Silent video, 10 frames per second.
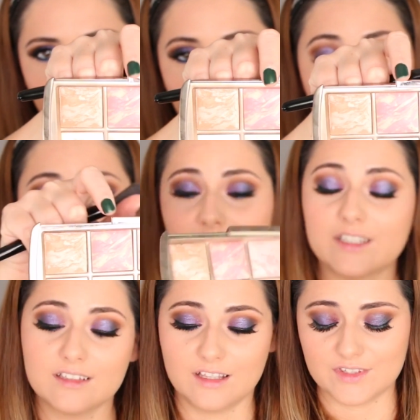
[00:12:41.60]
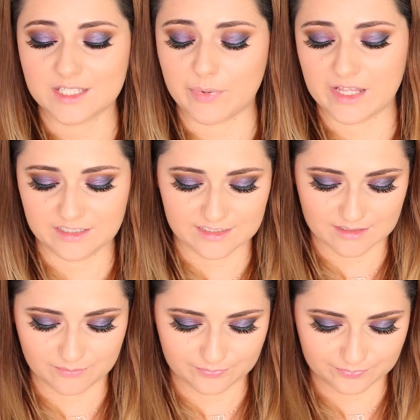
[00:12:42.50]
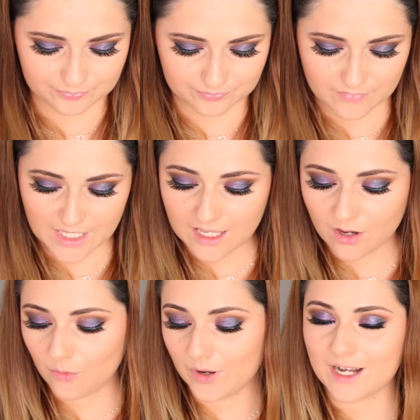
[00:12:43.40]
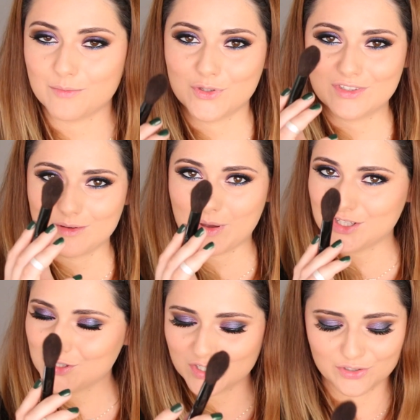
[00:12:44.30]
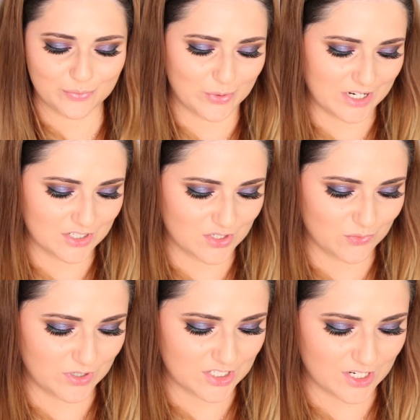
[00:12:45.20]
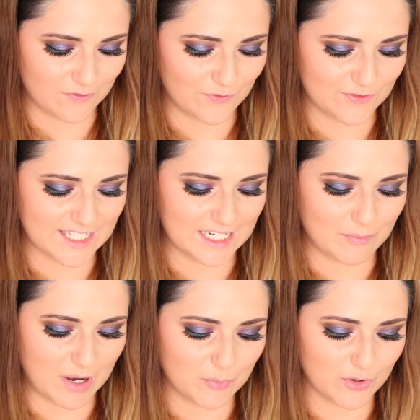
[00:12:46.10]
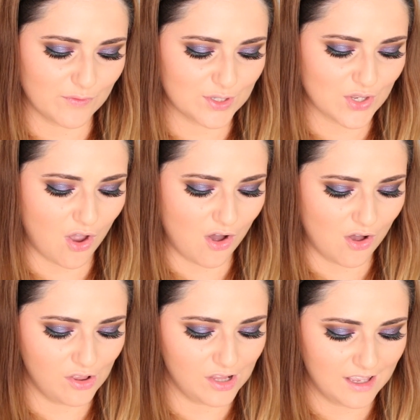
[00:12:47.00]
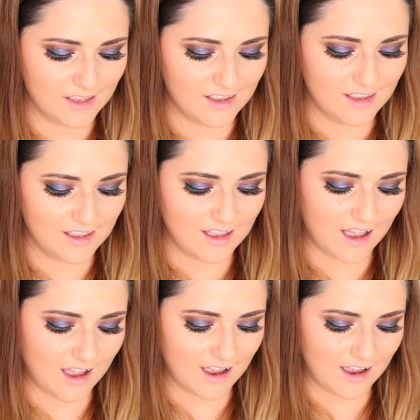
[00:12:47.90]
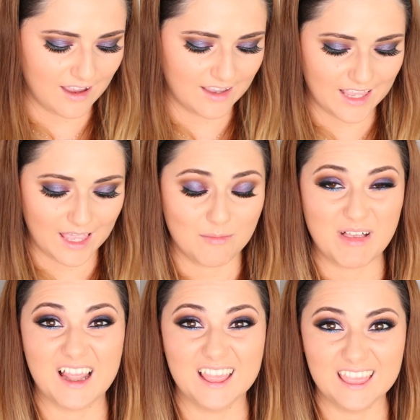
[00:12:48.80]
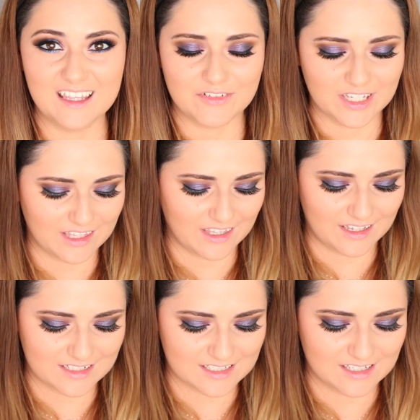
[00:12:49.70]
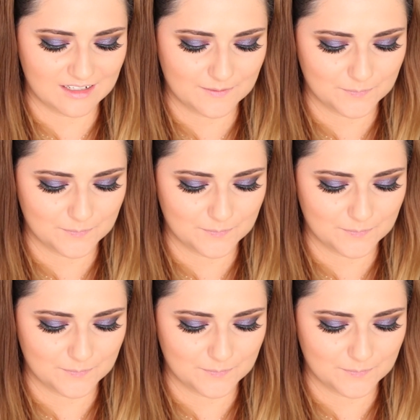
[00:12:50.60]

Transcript: I really love this palette. Oh, and I'm using my Suku brush, which if you've seen my previous haul, I am loving it.